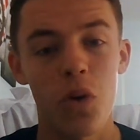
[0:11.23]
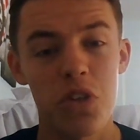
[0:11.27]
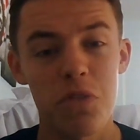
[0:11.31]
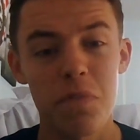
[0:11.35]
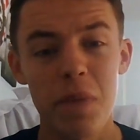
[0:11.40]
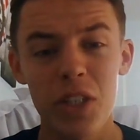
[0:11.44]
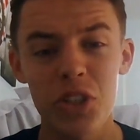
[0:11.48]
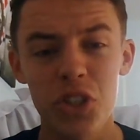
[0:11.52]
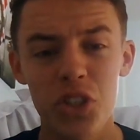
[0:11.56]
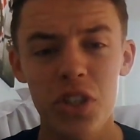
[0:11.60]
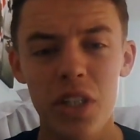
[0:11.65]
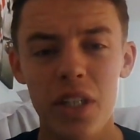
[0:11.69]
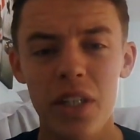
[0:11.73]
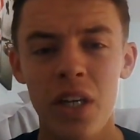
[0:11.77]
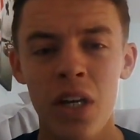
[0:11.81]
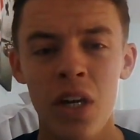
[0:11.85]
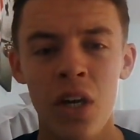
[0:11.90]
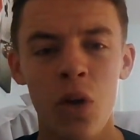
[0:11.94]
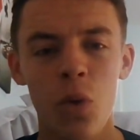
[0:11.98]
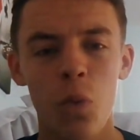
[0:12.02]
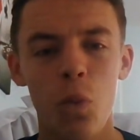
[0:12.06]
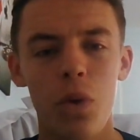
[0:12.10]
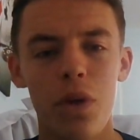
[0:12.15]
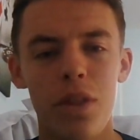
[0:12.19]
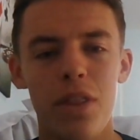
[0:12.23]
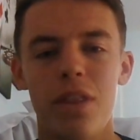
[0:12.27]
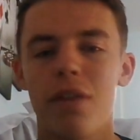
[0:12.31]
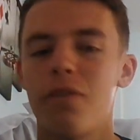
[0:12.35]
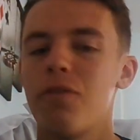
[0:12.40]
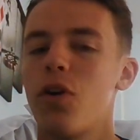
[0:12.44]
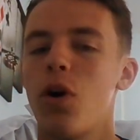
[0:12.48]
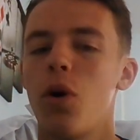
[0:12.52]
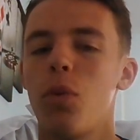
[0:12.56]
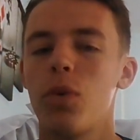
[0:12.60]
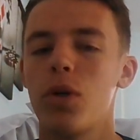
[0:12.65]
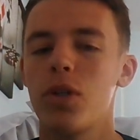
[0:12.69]
especially with the
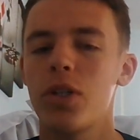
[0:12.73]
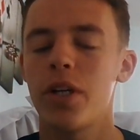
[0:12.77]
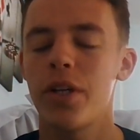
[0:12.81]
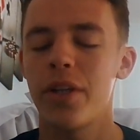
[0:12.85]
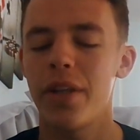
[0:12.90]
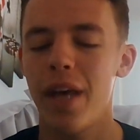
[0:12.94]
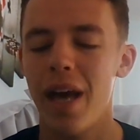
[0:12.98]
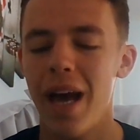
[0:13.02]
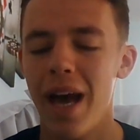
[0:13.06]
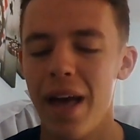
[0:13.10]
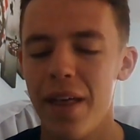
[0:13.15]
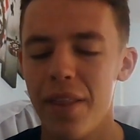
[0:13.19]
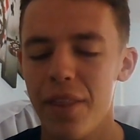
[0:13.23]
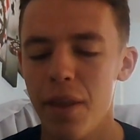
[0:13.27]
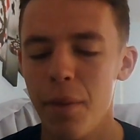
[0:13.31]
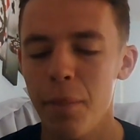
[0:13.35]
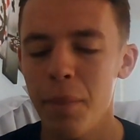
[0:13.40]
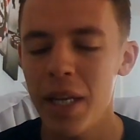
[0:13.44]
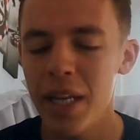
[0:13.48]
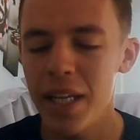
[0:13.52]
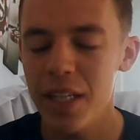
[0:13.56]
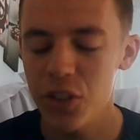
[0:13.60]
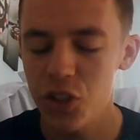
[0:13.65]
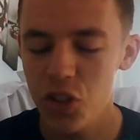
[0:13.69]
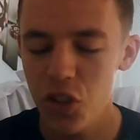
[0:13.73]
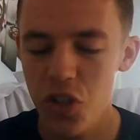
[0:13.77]
form we're in at the minute.